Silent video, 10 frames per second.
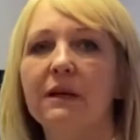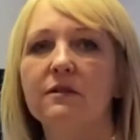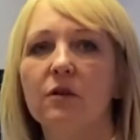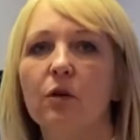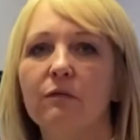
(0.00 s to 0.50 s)

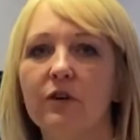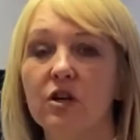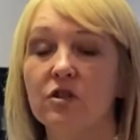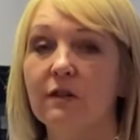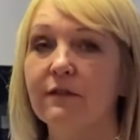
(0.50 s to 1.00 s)
to cup
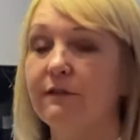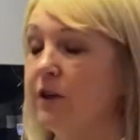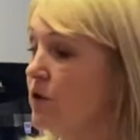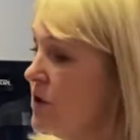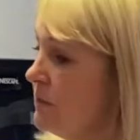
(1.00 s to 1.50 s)
version of the
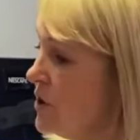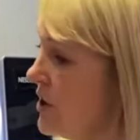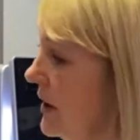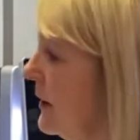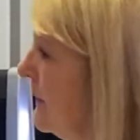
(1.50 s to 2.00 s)
Fusion machine,